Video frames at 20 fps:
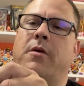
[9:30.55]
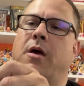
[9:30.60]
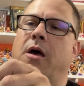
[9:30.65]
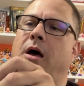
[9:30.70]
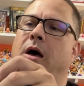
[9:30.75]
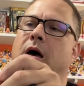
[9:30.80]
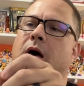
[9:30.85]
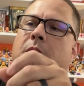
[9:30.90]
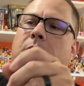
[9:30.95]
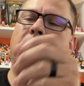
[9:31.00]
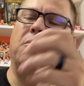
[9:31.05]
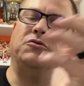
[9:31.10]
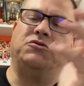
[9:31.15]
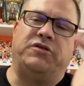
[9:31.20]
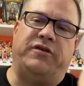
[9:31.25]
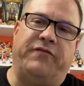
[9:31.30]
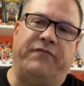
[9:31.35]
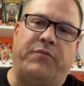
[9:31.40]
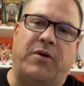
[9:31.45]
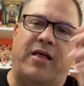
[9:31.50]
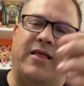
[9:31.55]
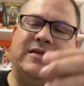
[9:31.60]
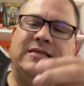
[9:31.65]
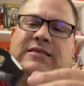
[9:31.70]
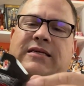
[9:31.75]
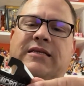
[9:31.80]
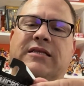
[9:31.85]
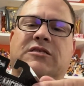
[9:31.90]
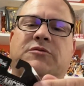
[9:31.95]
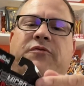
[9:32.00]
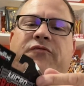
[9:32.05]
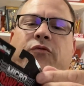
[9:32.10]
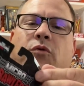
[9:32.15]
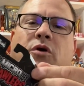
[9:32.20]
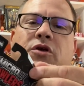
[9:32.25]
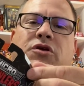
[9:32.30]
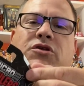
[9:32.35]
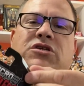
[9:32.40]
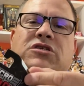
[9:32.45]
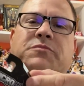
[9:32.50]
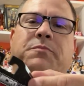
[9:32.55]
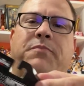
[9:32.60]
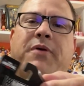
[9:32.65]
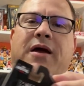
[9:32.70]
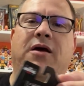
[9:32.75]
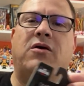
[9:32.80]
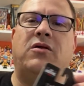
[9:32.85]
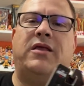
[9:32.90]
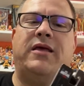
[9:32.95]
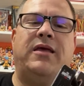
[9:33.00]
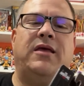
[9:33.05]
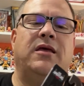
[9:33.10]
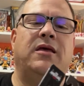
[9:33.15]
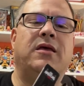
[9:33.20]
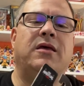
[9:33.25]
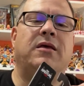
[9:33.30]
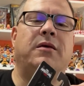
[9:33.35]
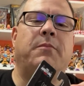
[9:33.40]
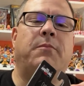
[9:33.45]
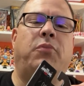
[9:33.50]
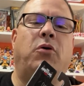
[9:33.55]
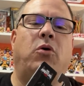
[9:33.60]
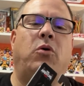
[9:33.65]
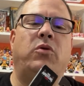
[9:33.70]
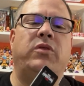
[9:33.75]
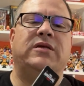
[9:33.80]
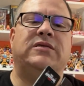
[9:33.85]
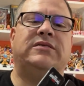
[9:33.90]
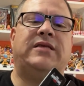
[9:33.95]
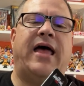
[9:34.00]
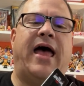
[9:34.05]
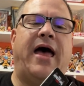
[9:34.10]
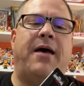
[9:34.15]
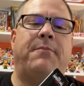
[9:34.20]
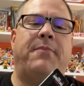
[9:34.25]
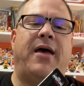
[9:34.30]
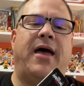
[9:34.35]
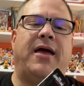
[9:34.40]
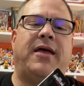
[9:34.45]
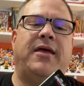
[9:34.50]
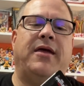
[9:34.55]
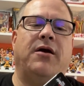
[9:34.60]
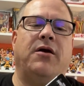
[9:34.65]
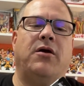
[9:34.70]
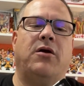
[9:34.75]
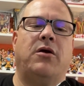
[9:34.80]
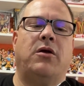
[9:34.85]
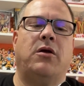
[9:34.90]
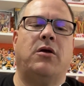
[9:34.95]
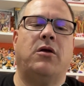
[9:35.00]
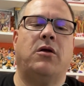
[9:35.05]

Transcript: Most of you have probably seen this before. You just barely pull this tab back here,